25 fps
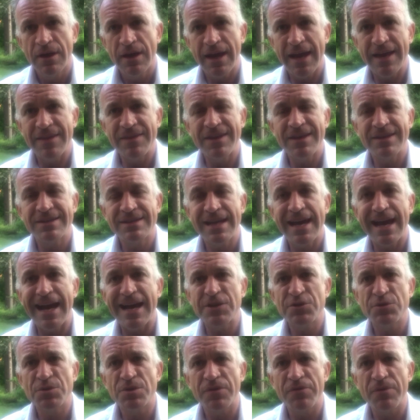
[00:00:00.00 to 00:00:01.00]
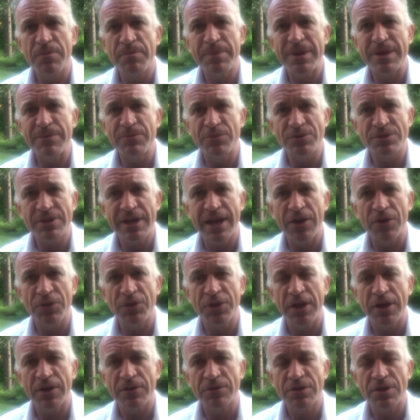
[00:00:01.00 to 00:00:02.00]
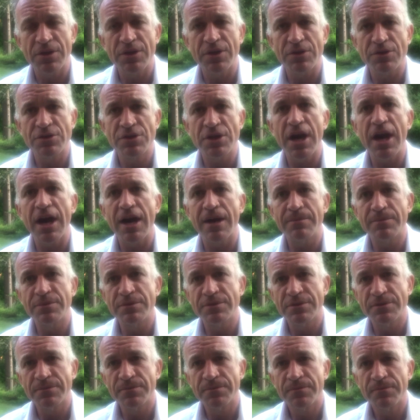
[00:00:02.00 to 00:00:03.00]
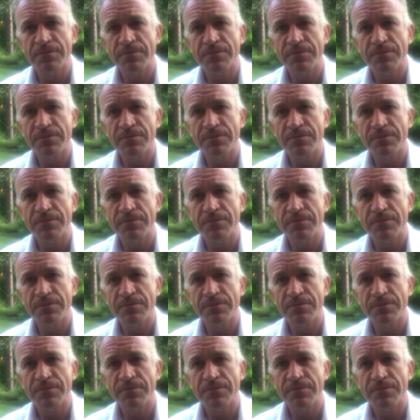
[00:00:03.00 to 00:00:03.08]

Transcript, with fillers: and the attachment of people's healthcare to their jobs